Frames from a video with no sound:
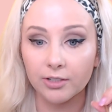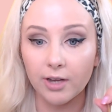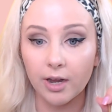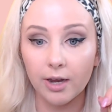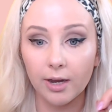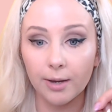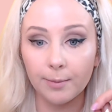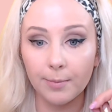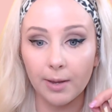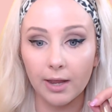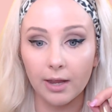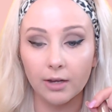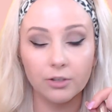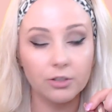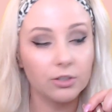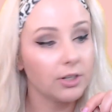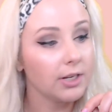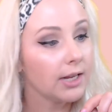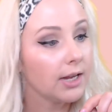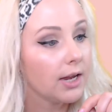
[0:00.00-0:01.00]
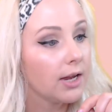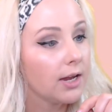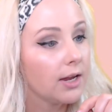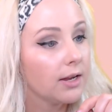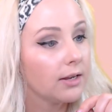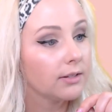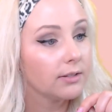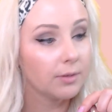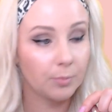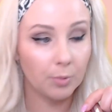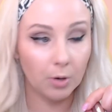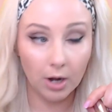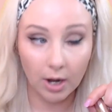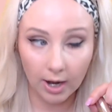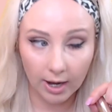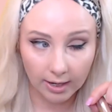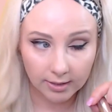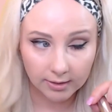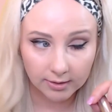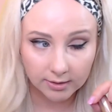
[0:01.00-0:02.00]
I'm actually
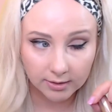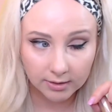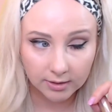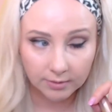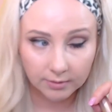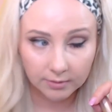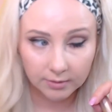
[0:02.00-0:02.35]
surprised.